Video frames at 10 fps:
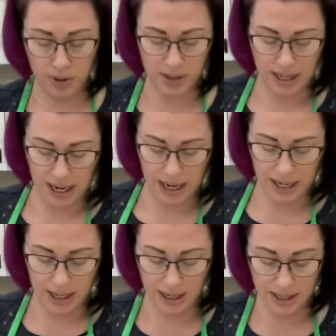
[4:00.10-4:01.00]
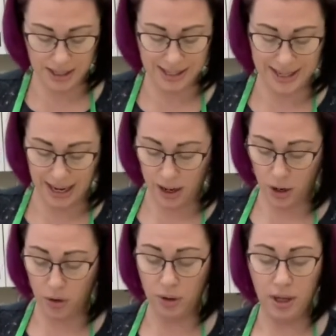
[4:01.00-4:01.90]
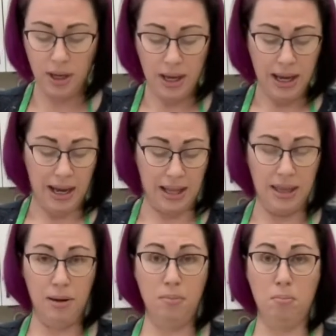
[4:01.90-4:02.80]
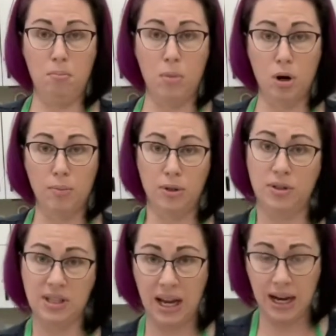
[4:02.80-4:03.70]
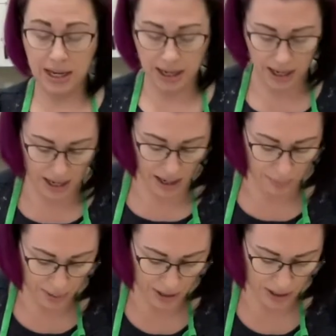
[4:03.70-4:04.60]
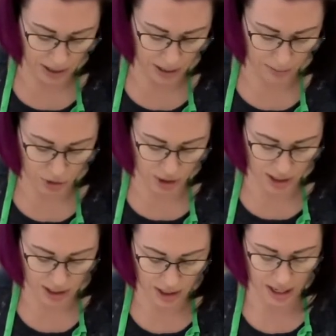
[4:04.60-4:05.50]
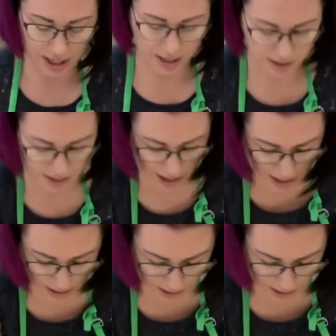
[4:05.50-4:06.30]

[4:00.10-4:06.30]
side down and then marbled side up. And I'm just gonna kind of like